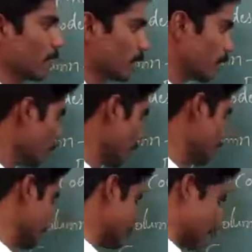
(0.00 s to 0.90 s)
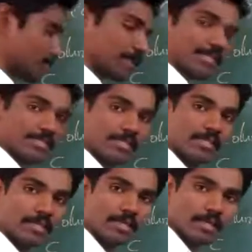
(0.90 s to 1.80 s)
Now I'll just rub
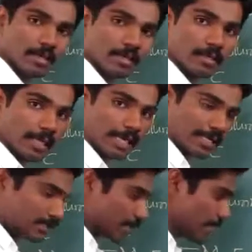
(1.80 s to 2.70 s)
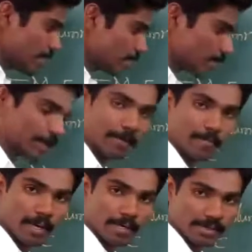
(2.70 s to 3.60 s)
these letters and
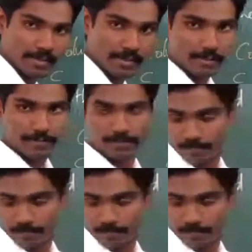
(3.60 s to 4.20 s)
numbers.